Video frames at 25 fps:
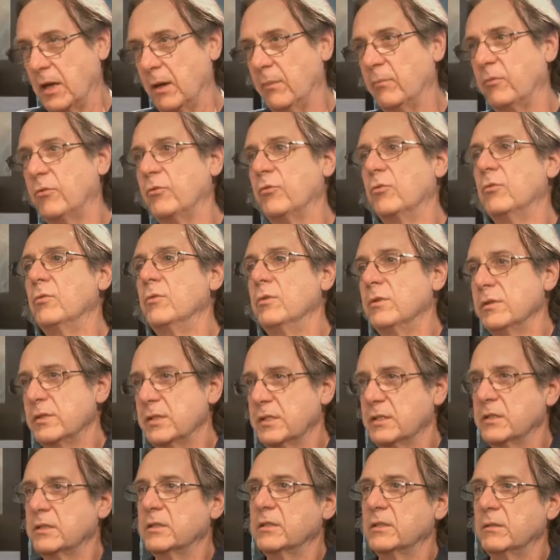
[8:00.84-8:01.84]
comes through the
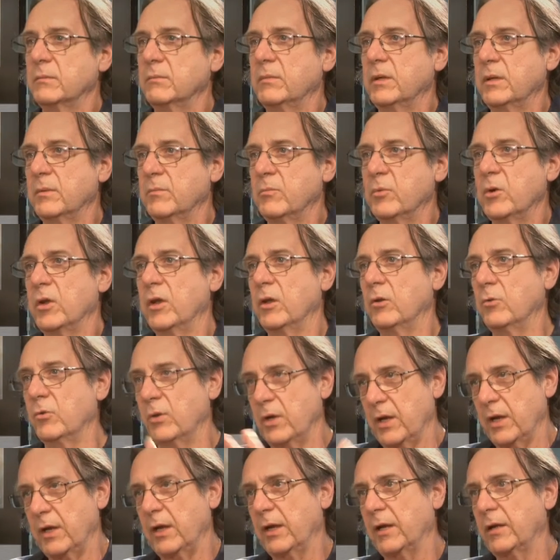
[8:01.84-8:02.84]
system, and we are
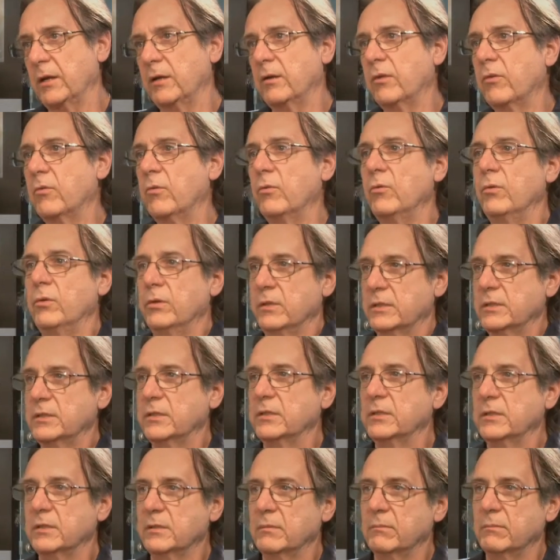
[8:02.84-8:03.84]
looking at it through the
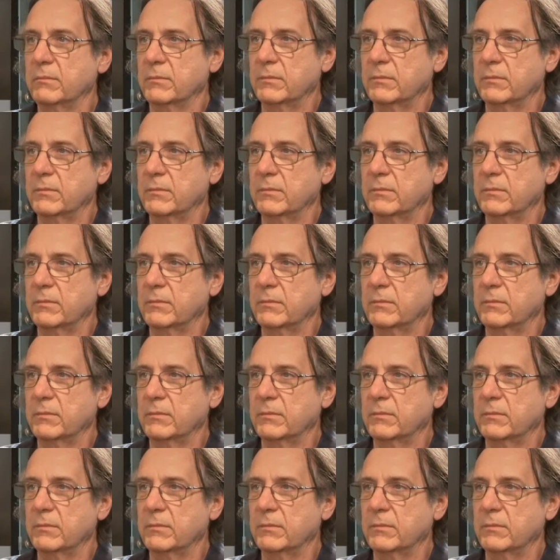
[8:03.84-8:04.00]
system.